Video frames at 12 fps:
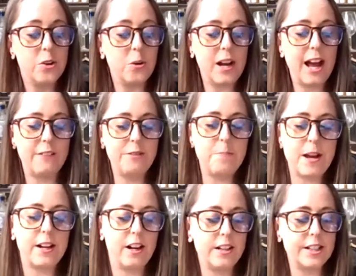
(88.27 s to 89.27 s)
you'll have a
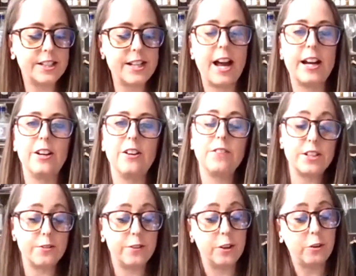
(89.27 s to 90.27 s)
better understanding of the
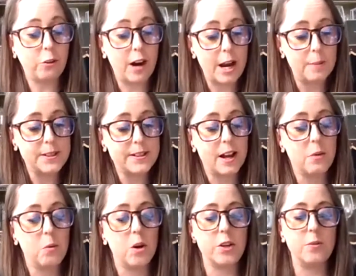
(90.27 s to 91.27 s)
different grapes
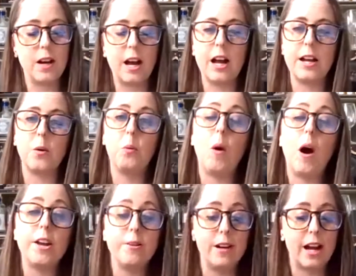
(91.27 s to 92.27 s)
and what you like, why
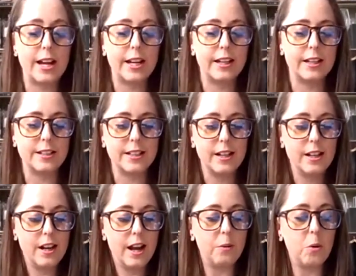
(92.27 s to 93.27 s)
you like it,
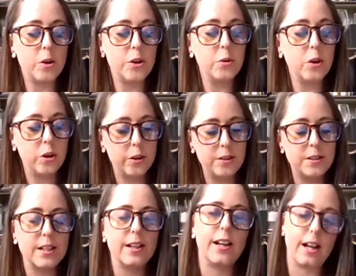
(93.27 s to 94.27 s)
and what you
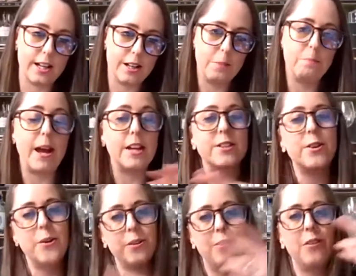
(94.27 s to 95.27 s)
could like based
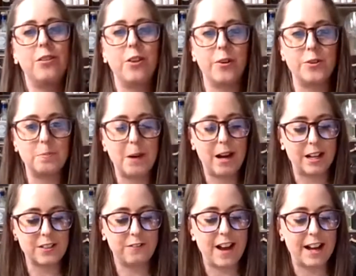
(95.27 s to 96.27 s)
on those
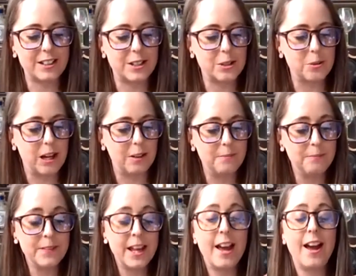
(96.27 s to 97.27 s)
past facts as well.
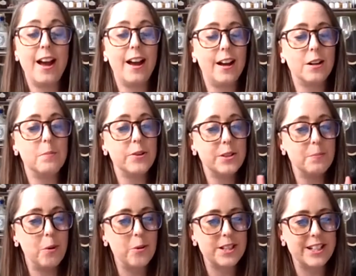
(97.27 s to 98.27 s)
And most
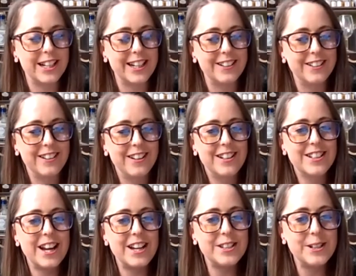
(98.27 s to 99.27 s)
importantly,
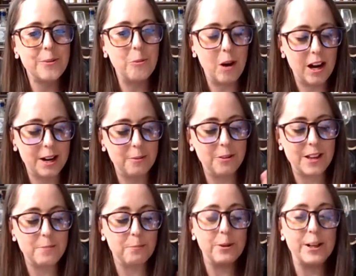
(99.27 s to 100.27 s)
tasting wine will
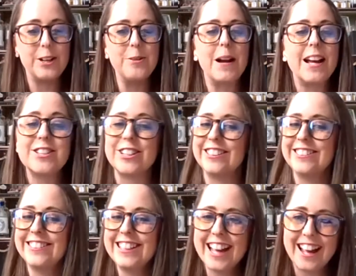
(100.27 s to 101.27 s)
then bring you pleasure.
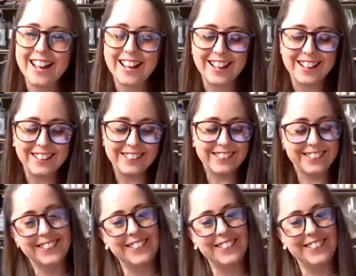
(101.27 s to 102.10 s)
Yay!